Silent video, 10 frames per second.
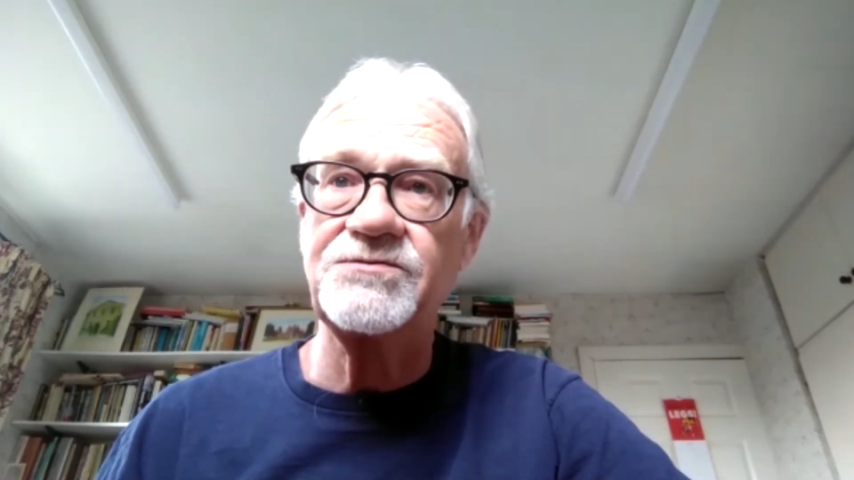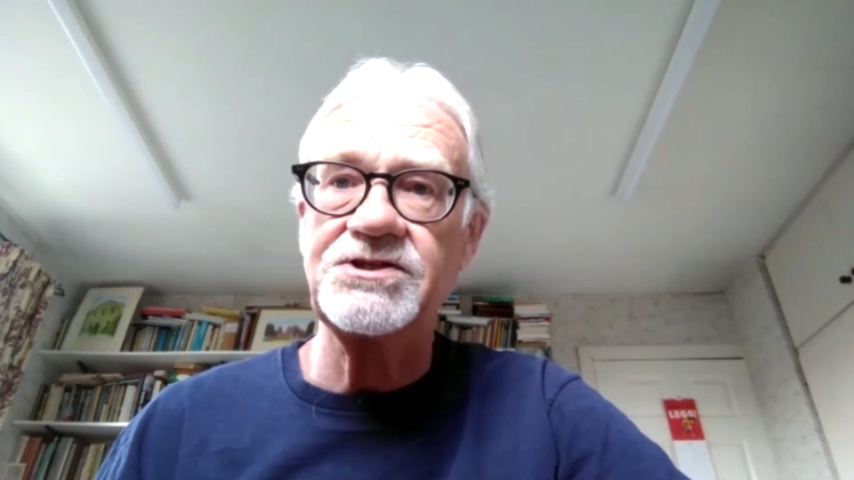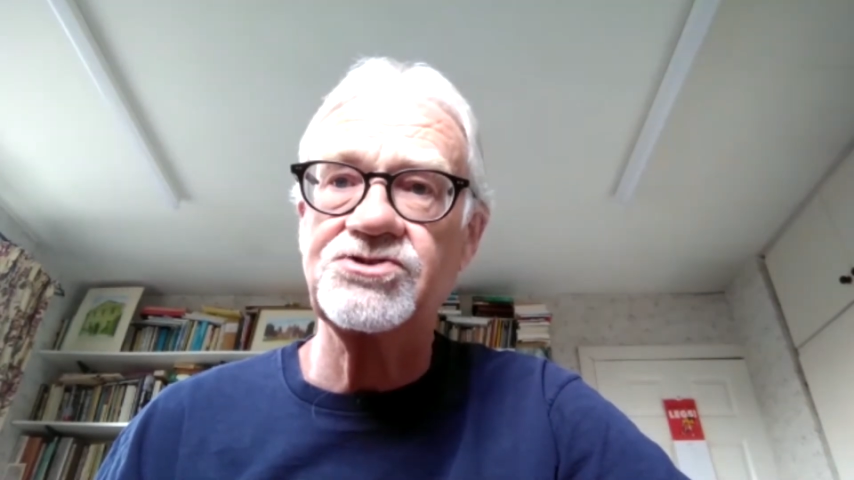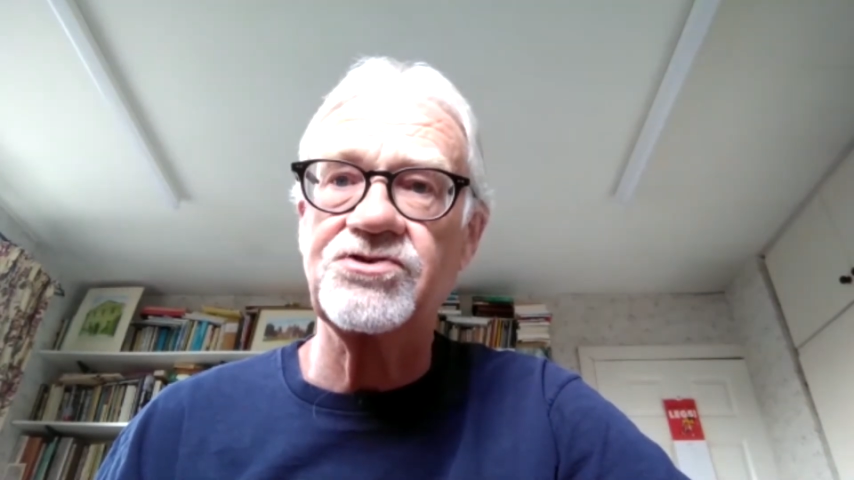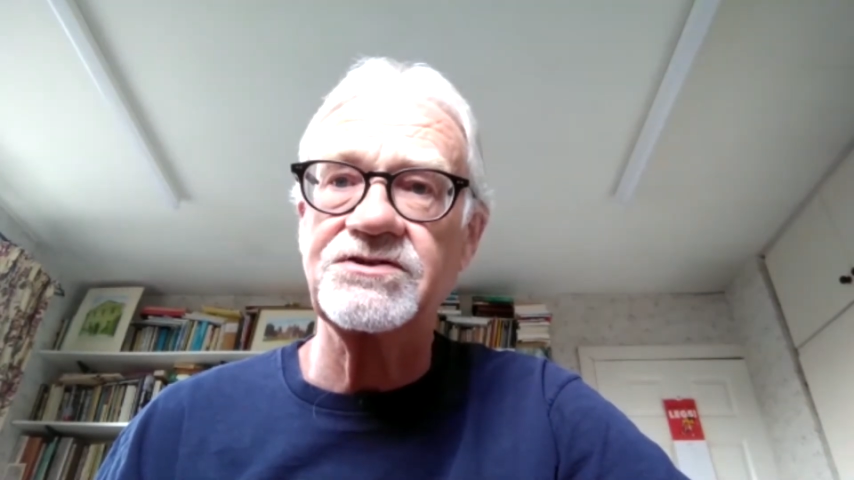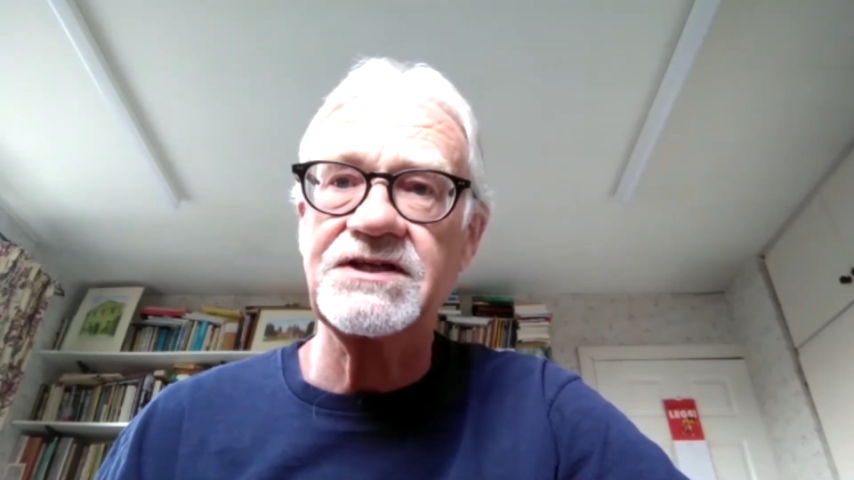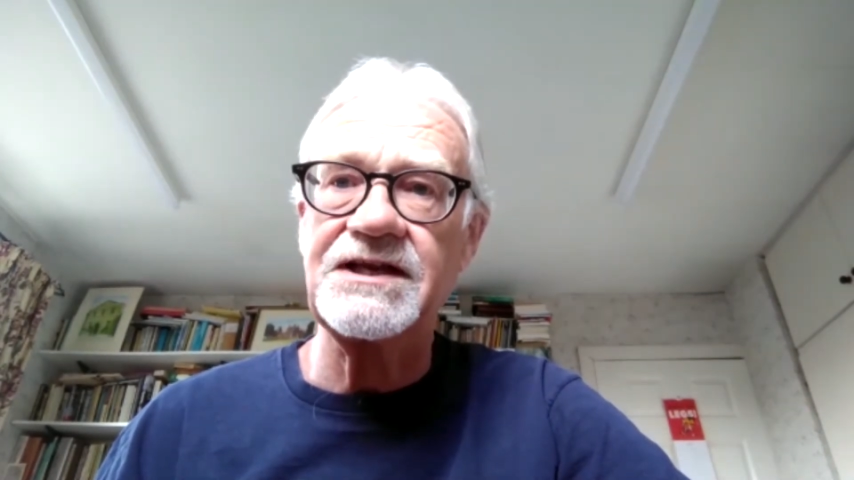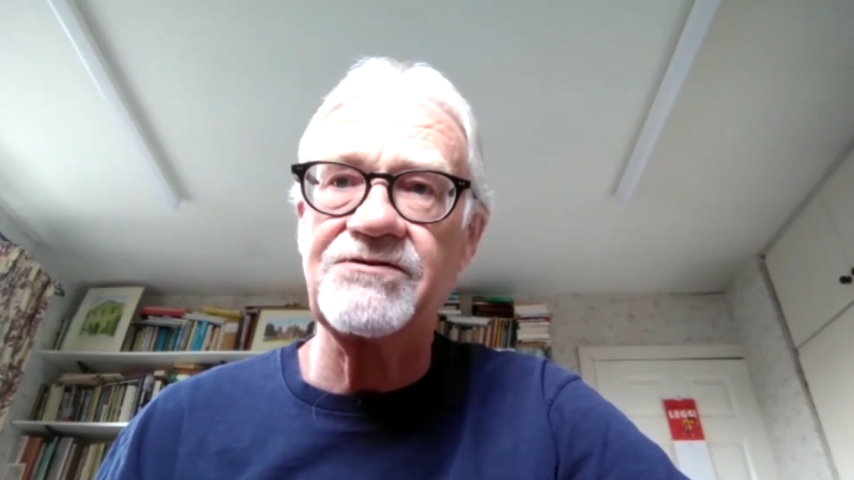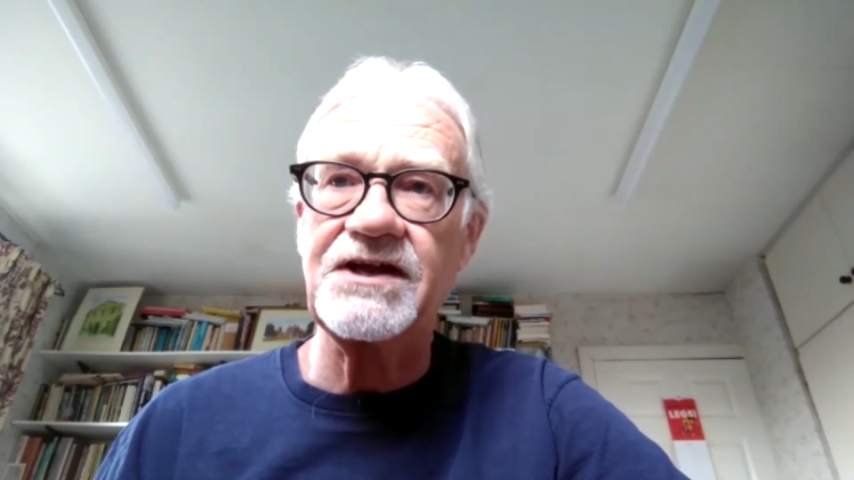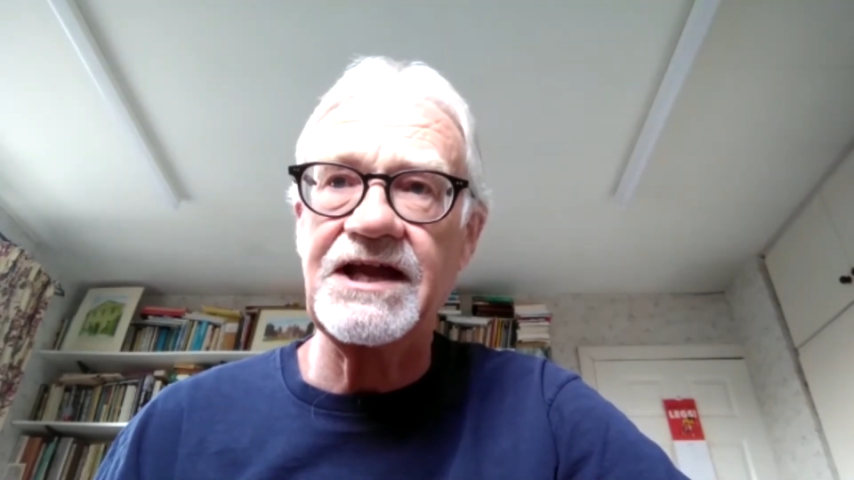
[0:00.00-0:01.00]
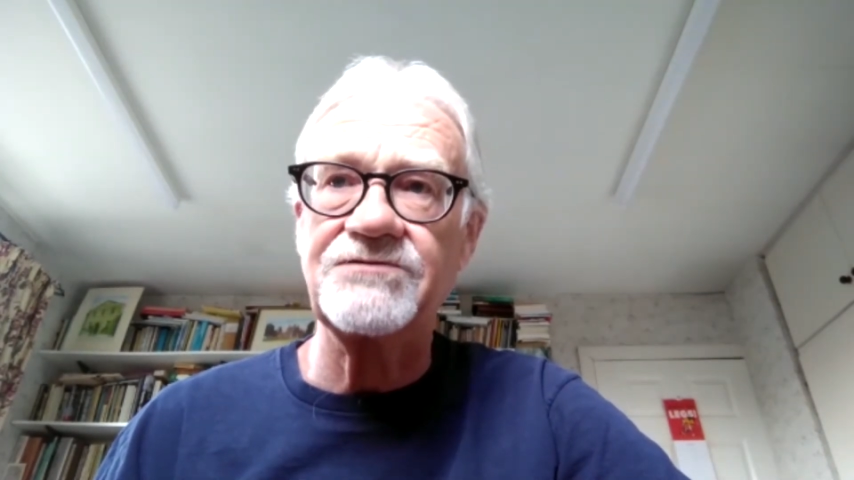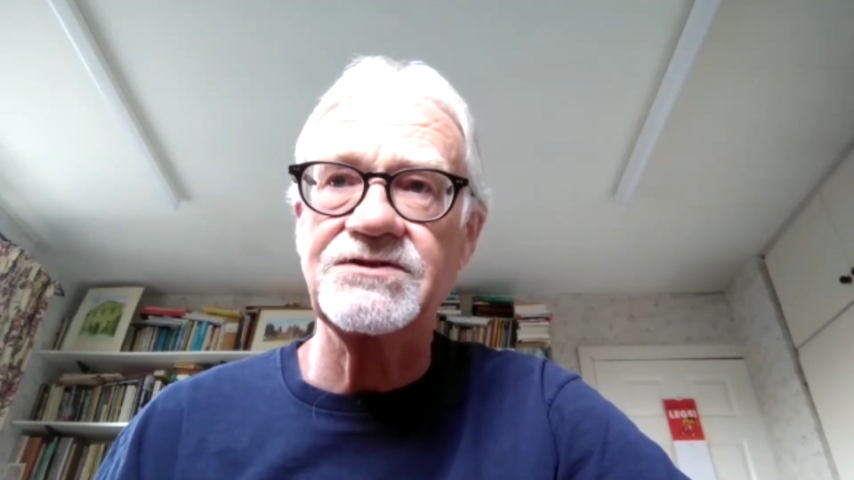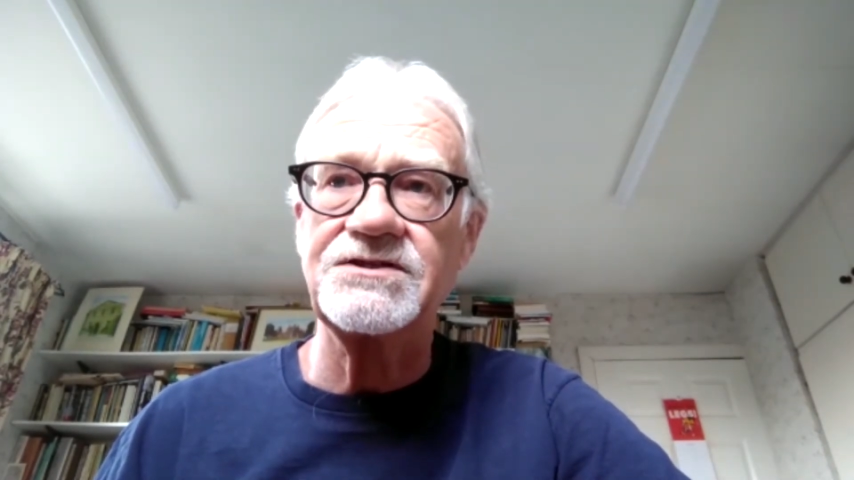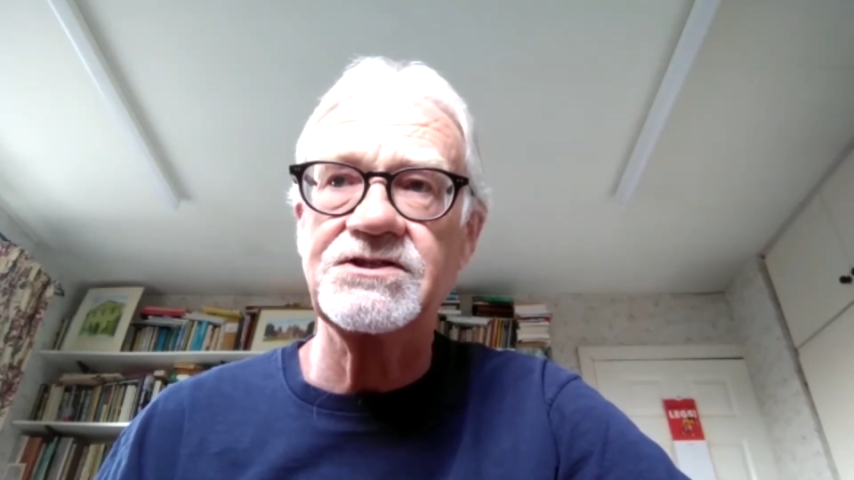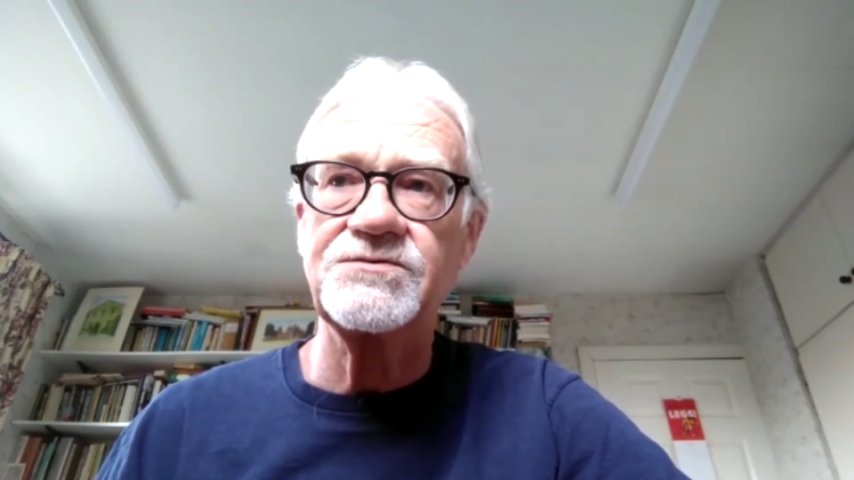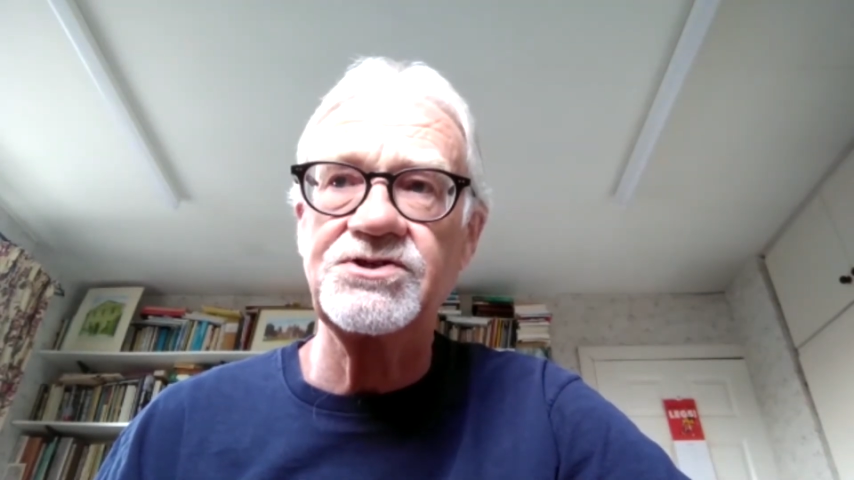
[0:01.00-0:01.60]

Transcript: to instructing their accountants